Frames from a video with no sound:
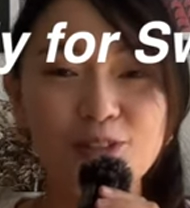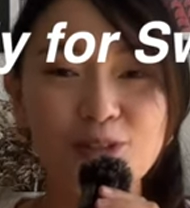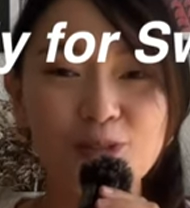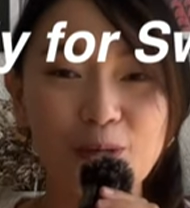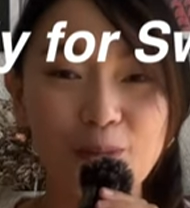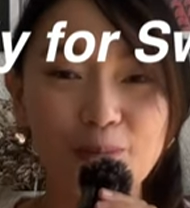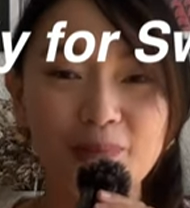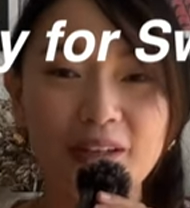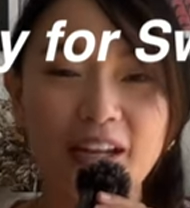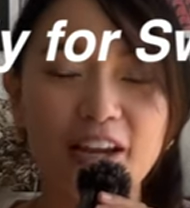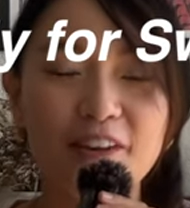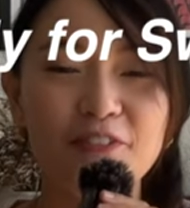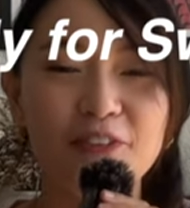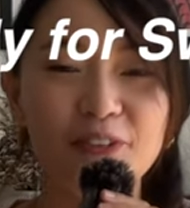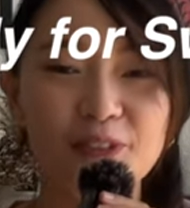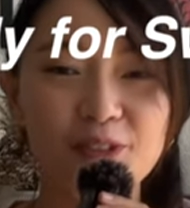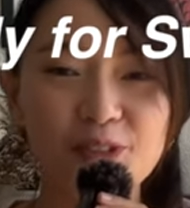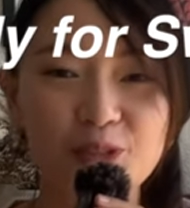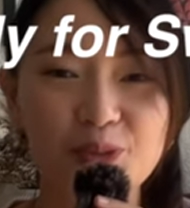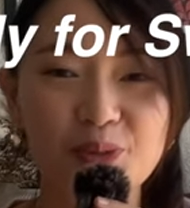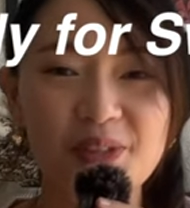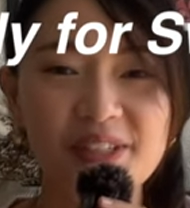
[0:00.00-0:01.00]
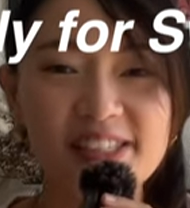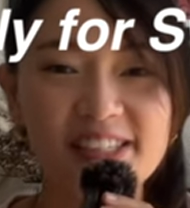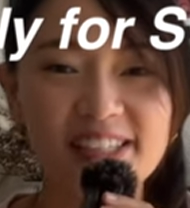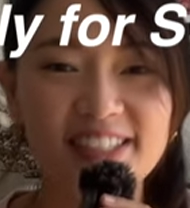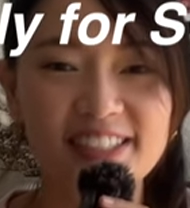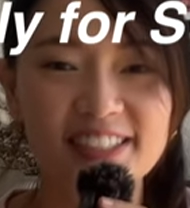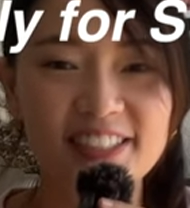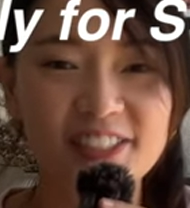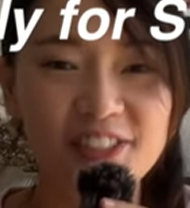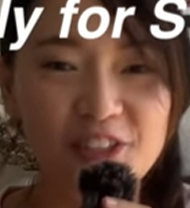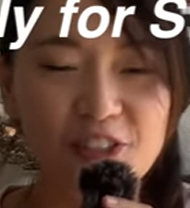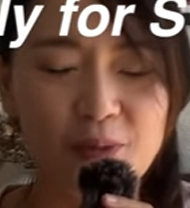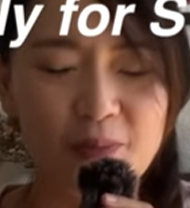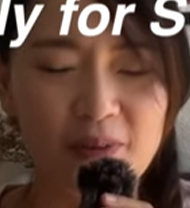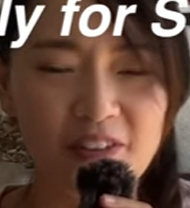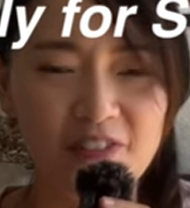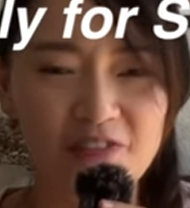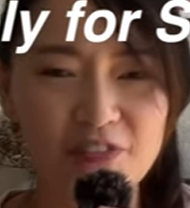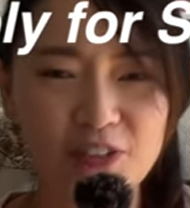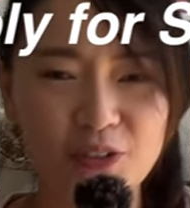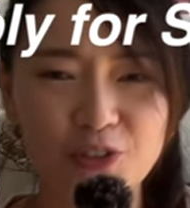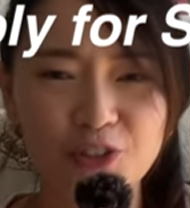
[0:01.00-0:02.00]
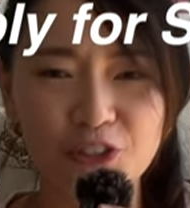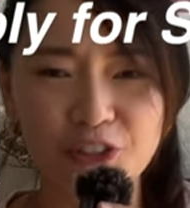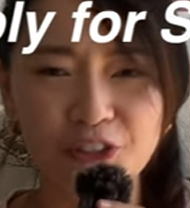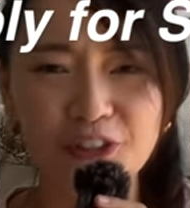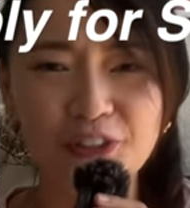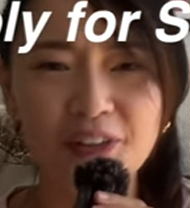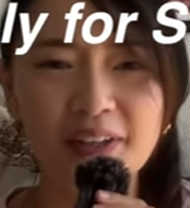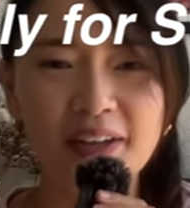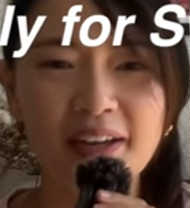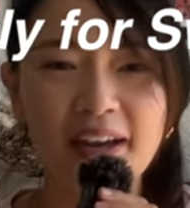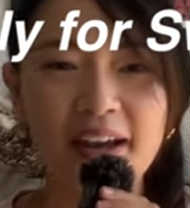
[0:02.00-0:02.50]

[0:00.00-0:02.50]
to apply for the Swiss citizenship in future,